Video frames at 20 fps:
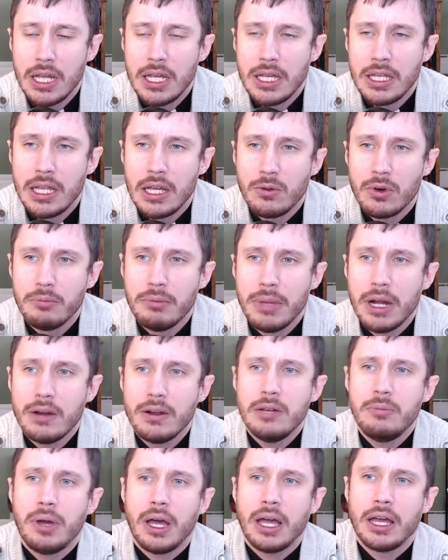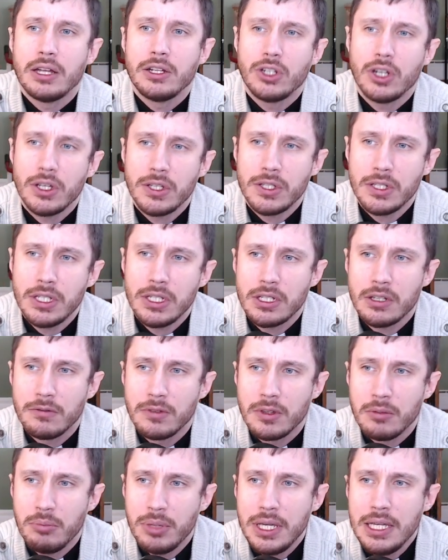They were married by a justice of
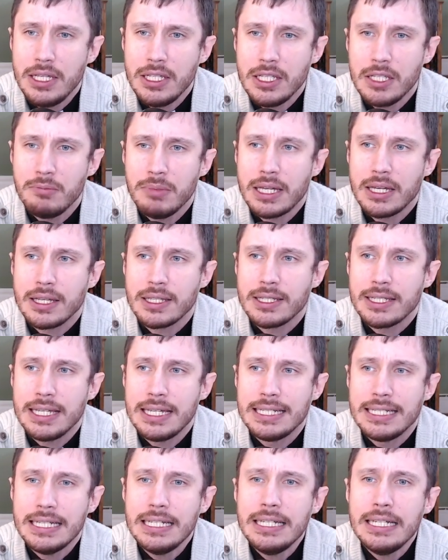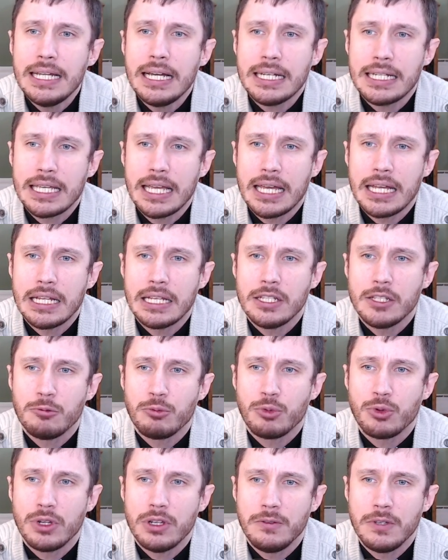the peace because he did not get his
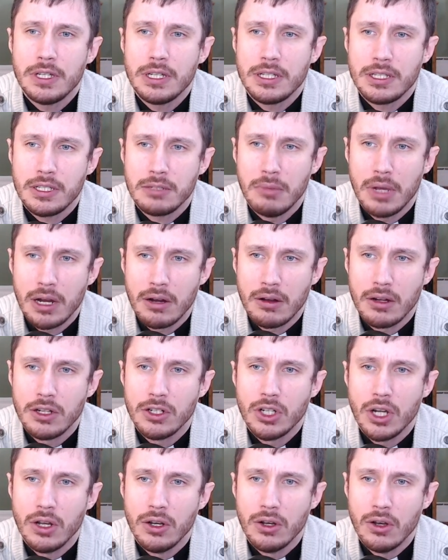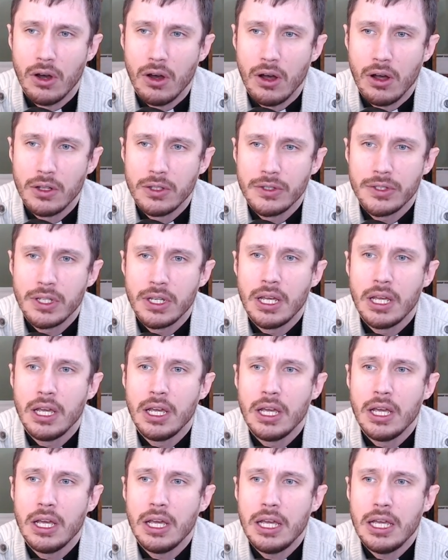previous marriage annulled.
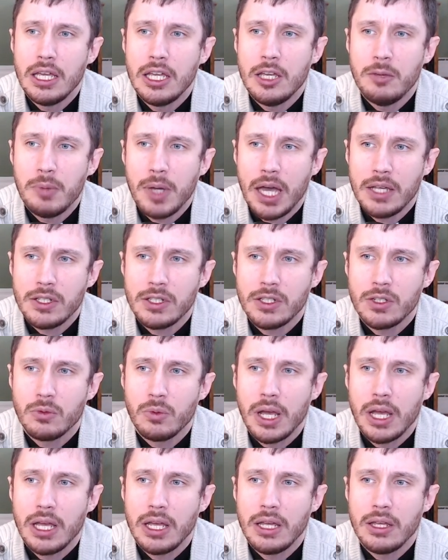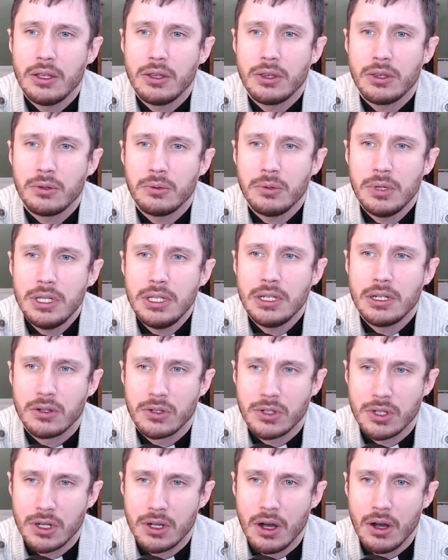He passed away 3
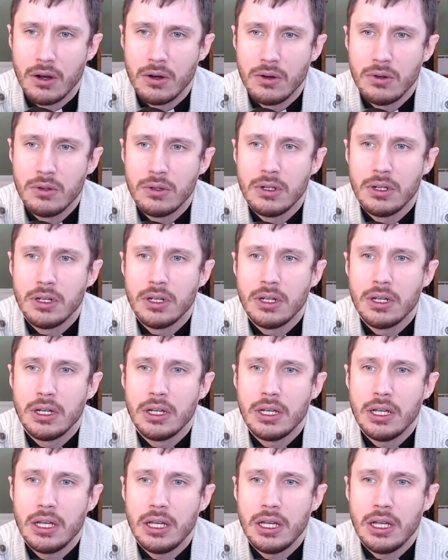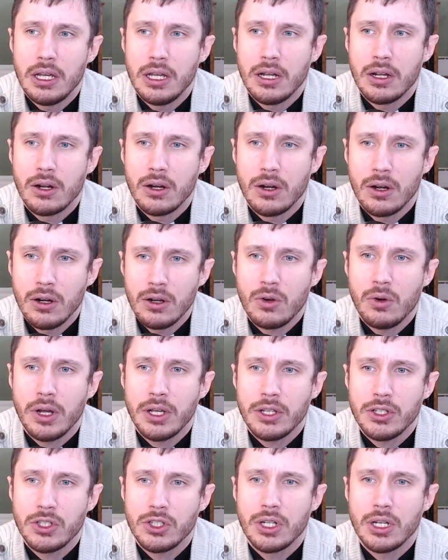years ago. Her
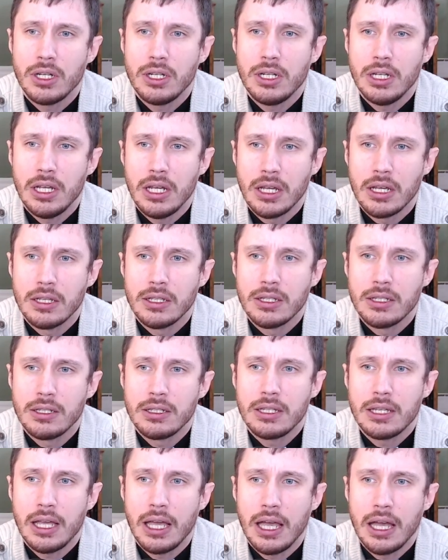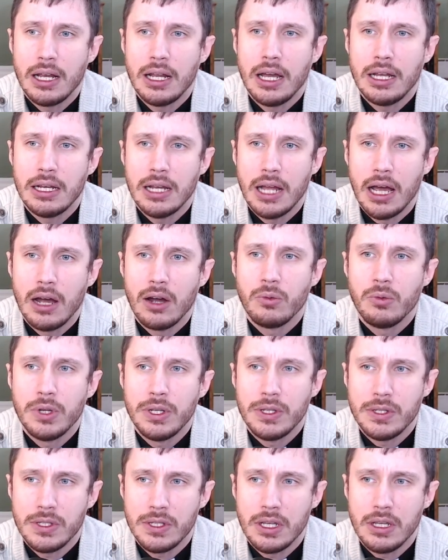question is, can I now
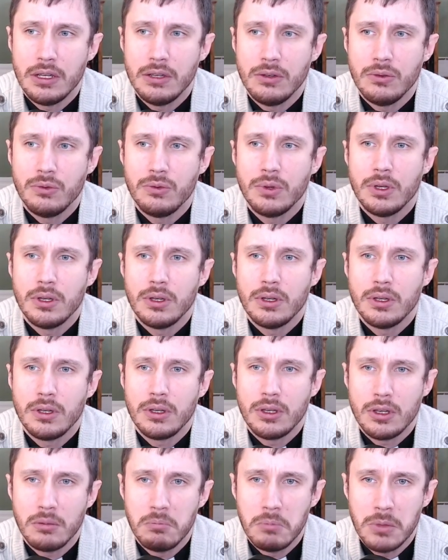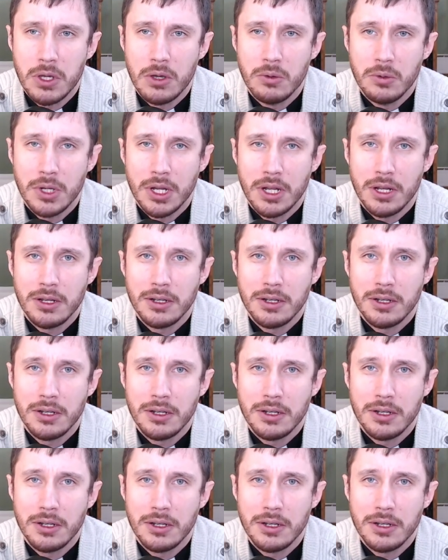receive communion?